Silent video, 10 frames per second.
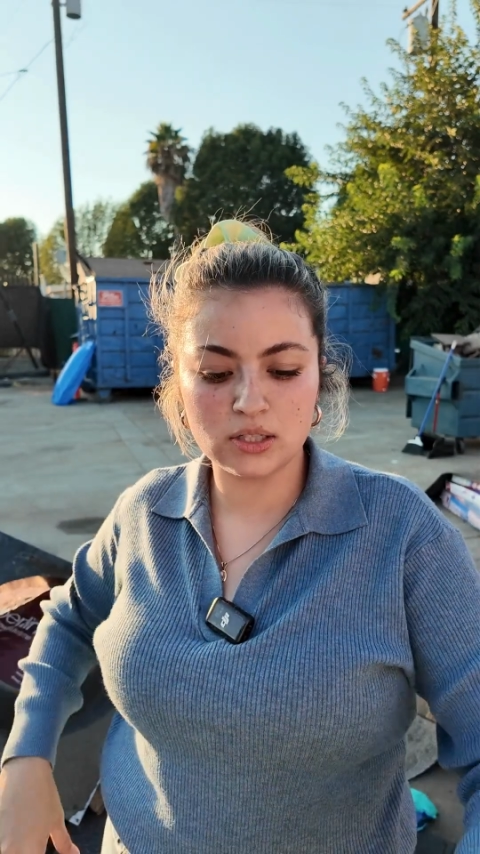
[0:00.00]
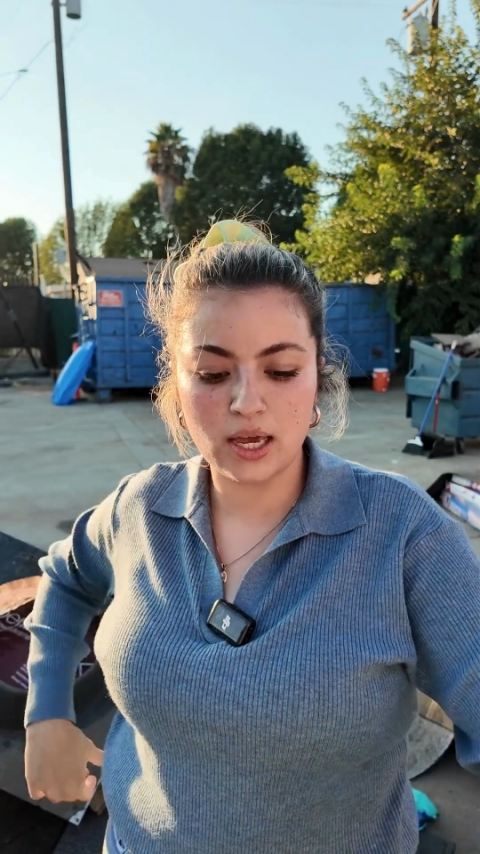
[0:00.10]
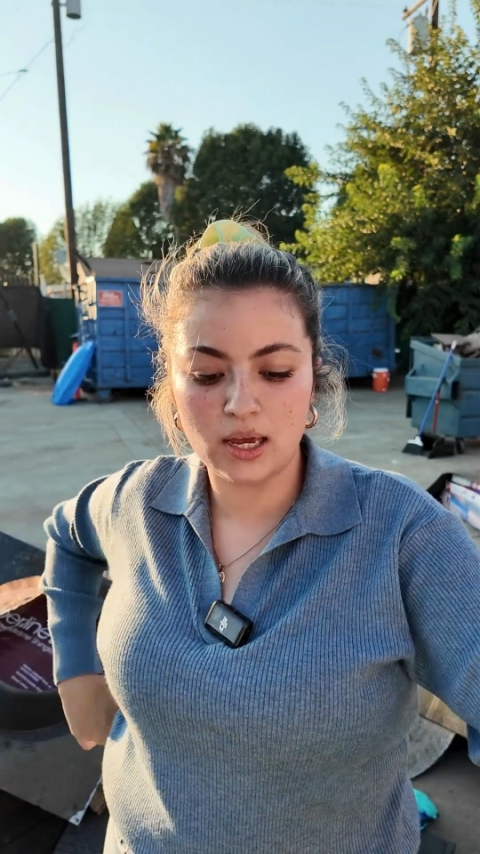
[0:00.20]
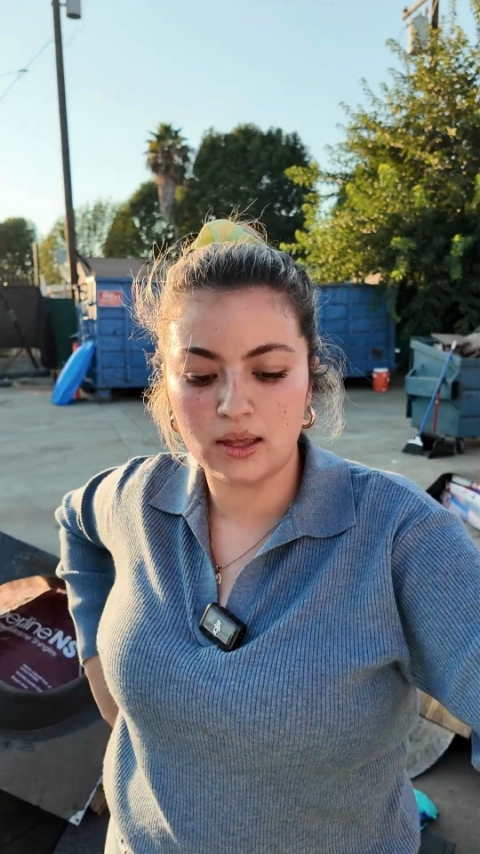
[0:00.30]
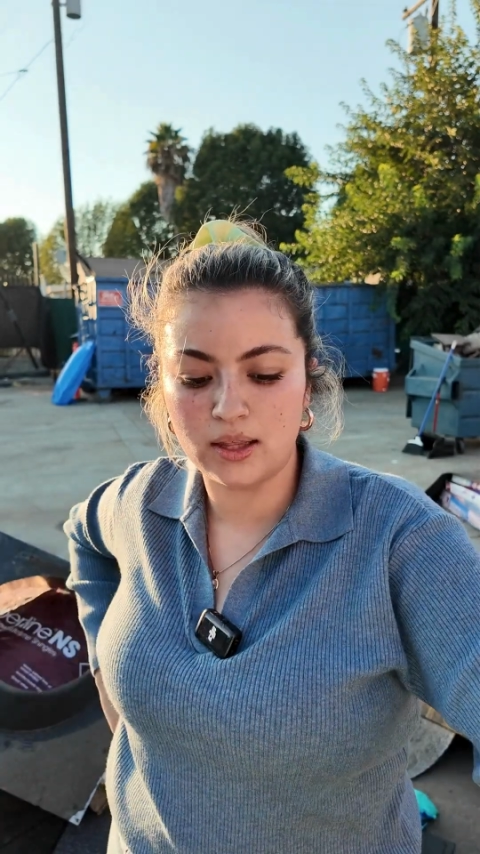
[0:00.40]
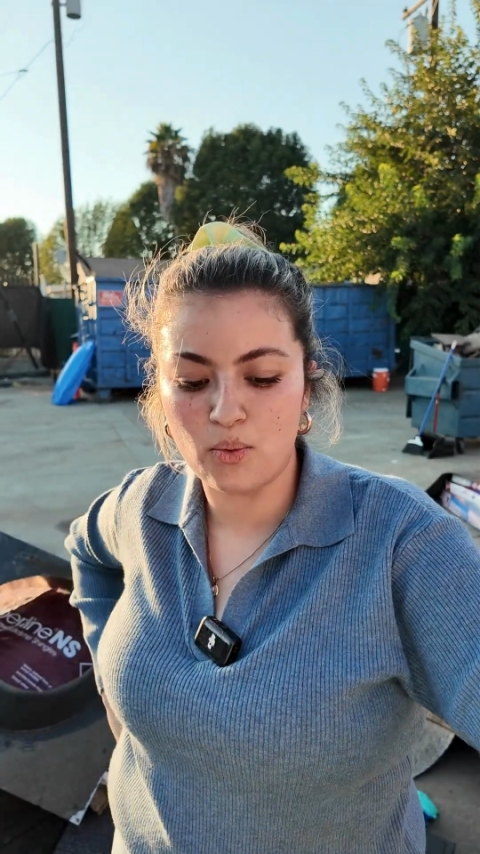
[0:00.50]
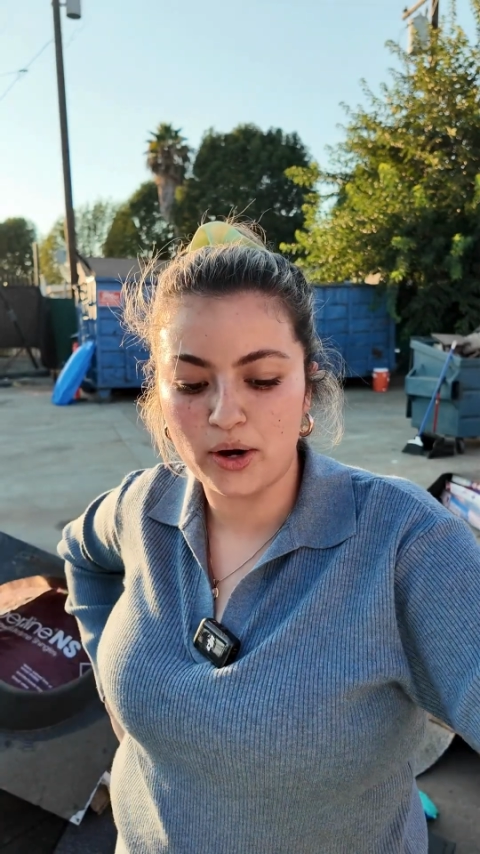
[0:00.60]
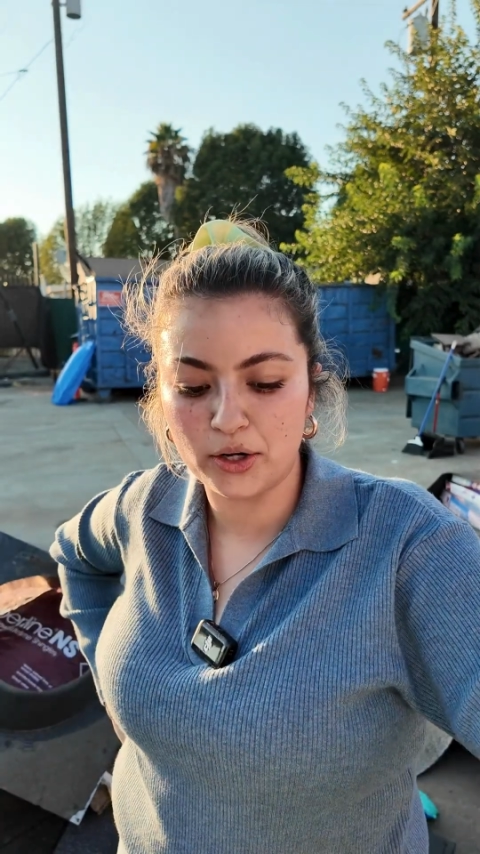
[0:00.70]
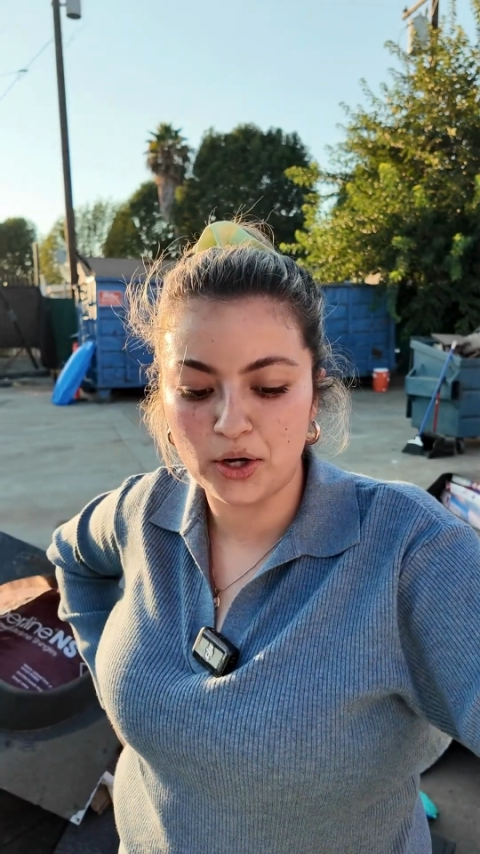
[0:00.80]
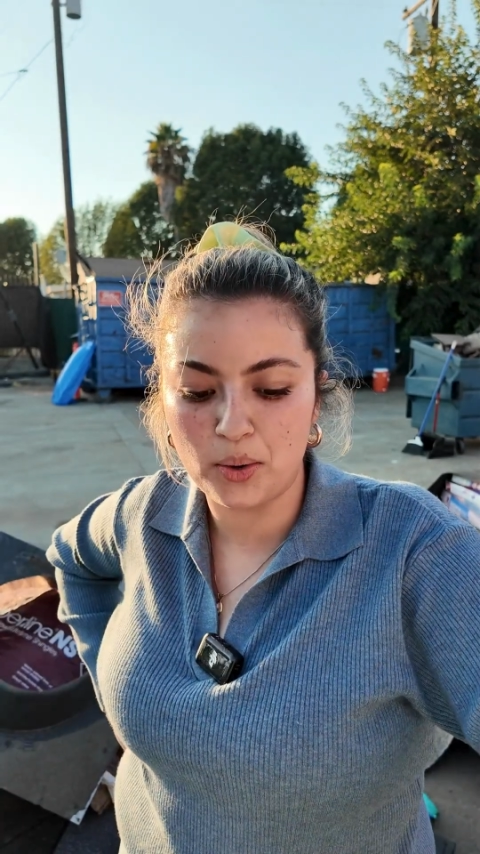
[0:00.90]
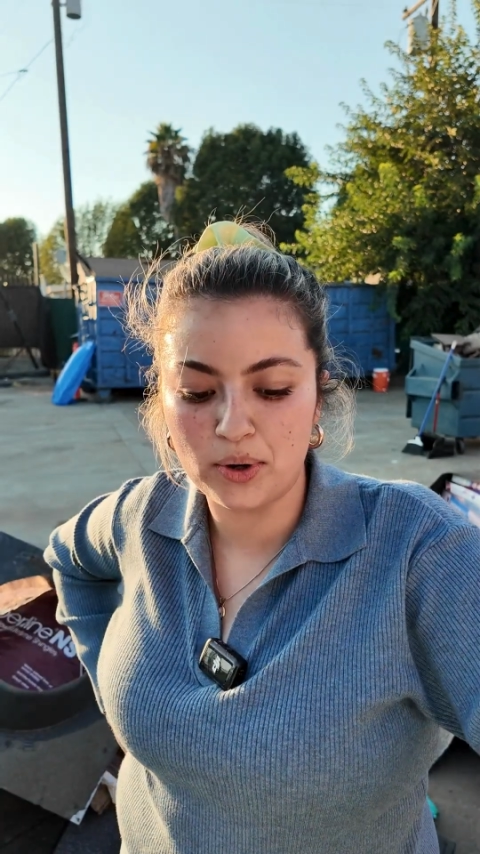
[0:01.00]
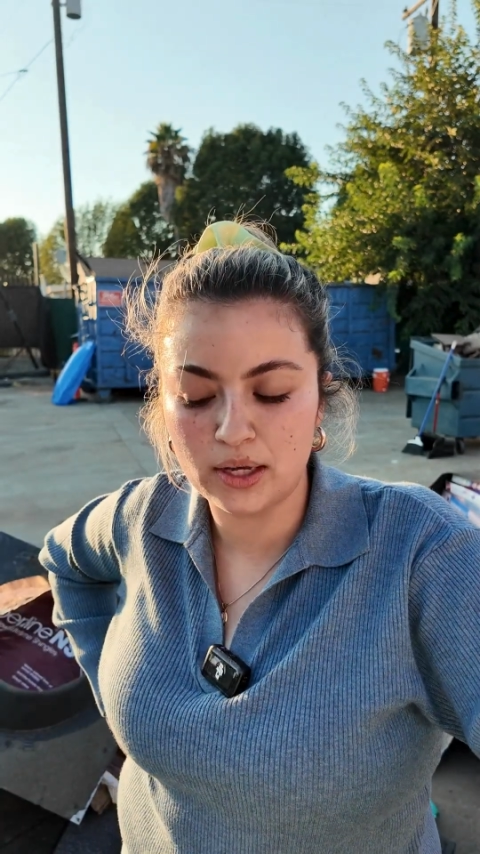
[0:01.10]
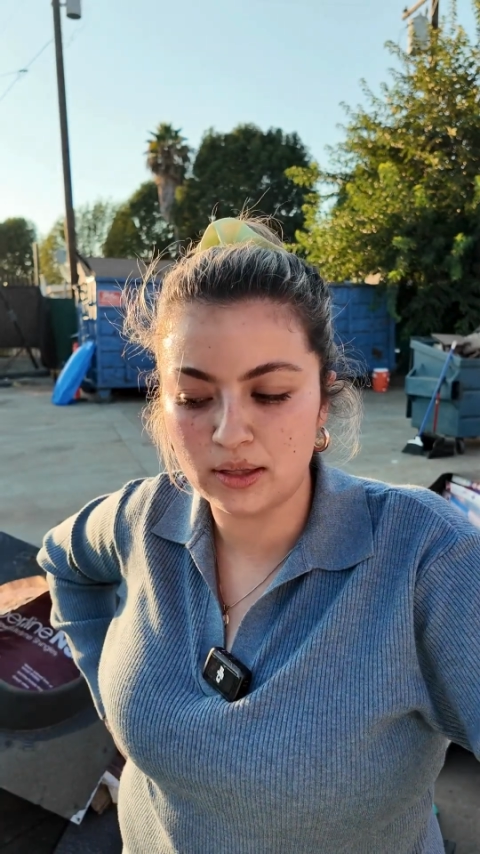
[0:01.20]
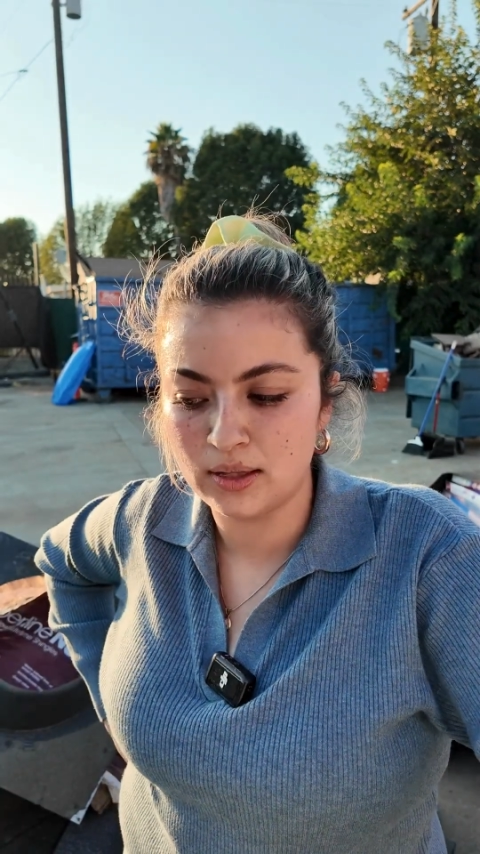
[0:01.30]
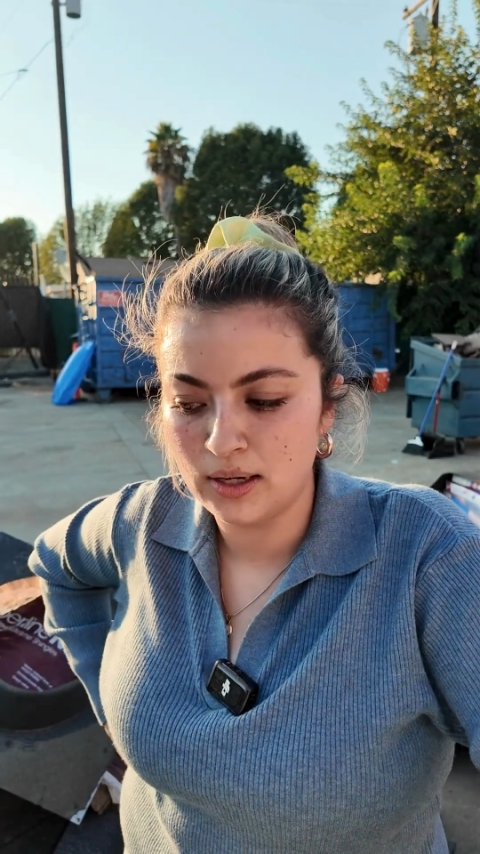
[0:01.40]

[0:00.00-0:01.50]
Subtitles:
they want to go with.